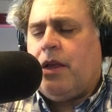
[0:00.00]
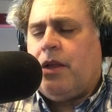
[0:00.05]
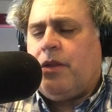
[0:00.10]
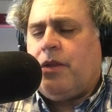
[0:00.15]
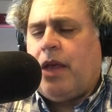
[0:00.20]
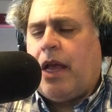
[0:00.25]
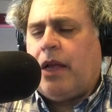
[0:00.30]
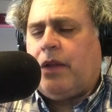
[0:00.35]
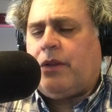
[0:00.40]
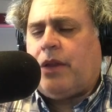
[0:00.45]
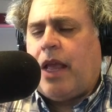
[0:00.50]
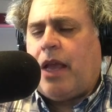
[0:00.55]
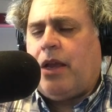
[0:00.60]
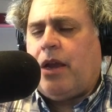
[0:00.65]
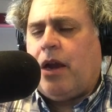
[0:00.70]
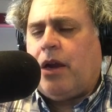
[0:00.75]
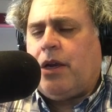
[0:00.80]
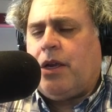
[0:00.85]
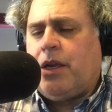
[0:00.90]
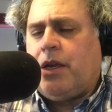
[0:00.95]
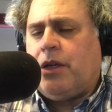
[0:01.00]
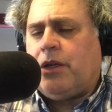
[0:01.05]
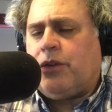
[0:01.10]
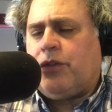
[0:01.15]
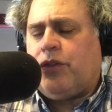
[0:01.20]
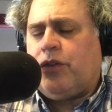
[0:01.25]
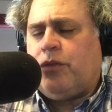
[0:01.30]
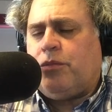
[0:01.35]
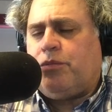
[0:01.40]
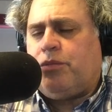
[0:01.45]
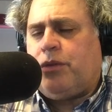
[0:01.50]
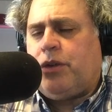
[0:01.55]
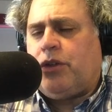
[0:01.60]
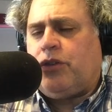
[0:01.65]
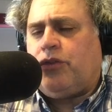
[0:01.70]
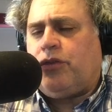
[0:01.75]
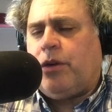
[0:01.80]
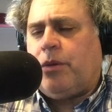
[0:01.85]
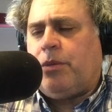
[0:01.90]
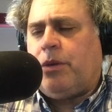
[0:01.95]
that they are here to
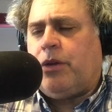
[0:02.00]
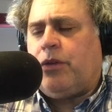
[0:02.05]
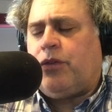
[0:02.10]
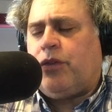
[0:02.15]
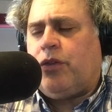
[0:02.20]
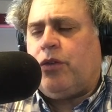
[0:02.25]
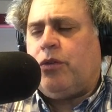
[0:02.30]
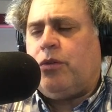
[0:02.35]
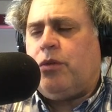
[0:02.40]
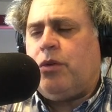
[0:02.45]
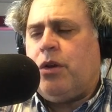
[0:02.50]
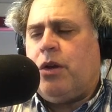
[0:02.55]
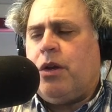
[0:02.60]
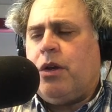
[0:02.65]
contribute to